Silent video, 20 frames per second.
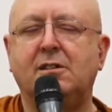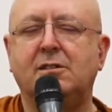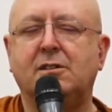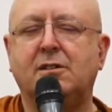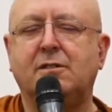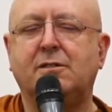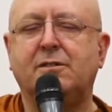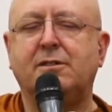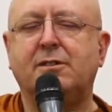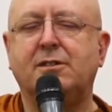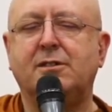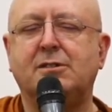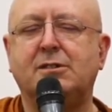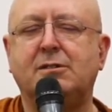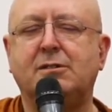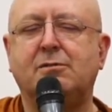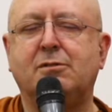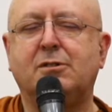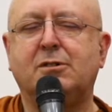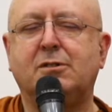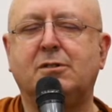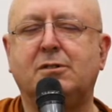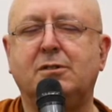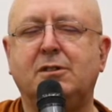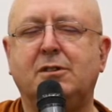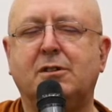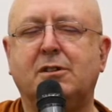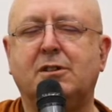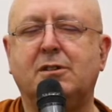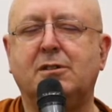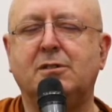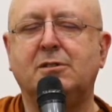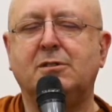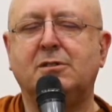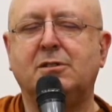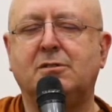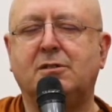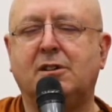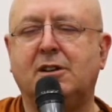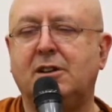So first of all, you
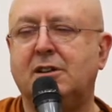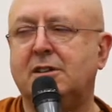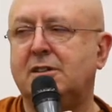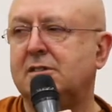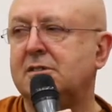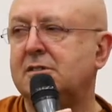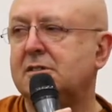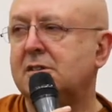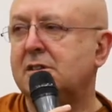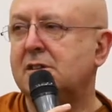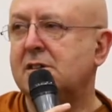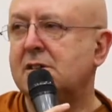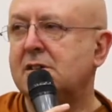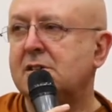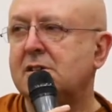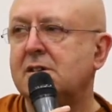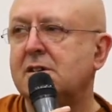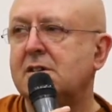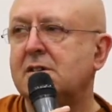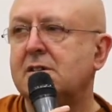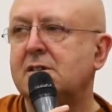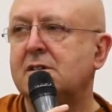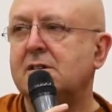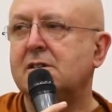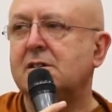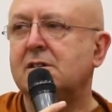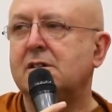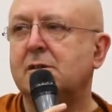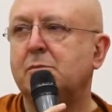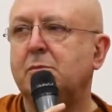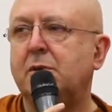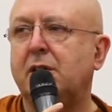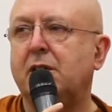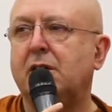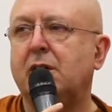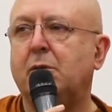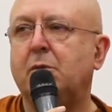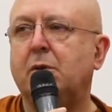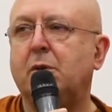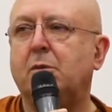close your eyes,
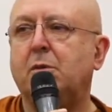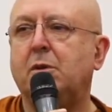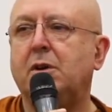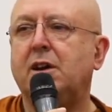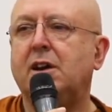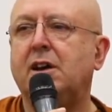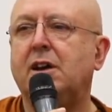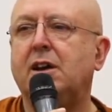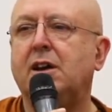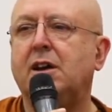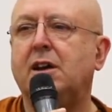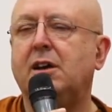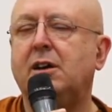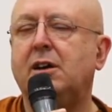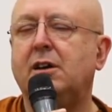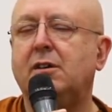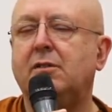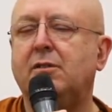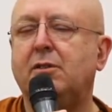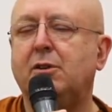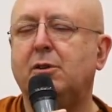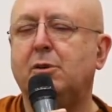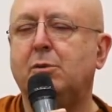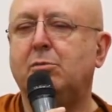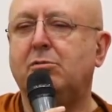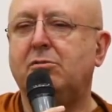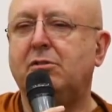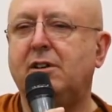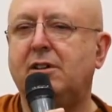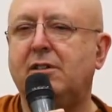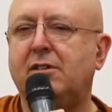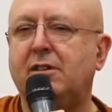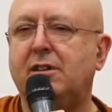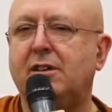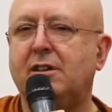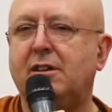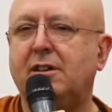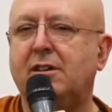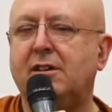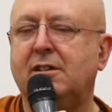become aware of your
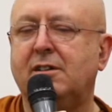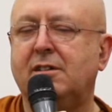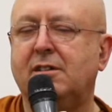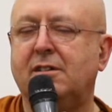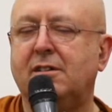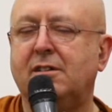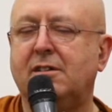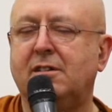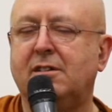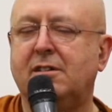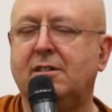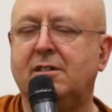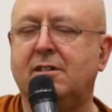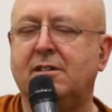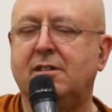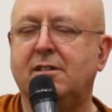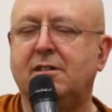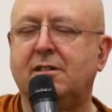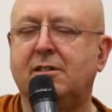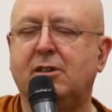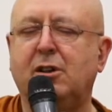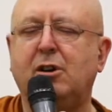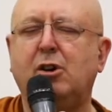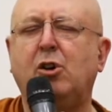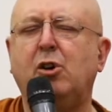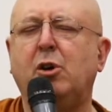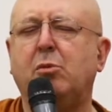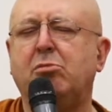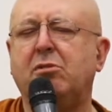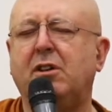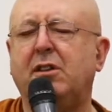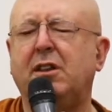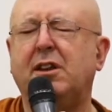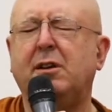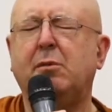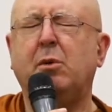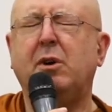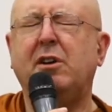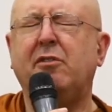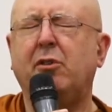breathing. Well, not your
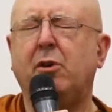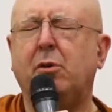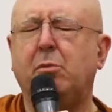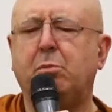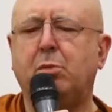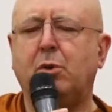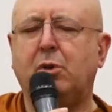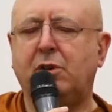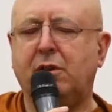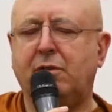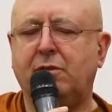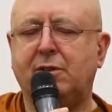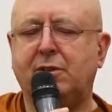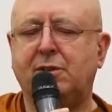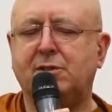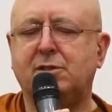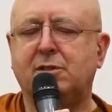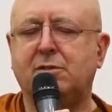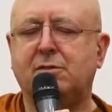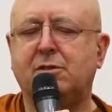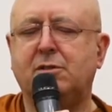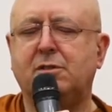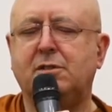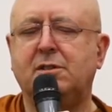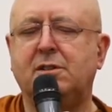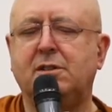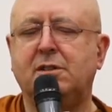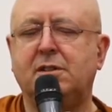breathing, aware of your body first of all.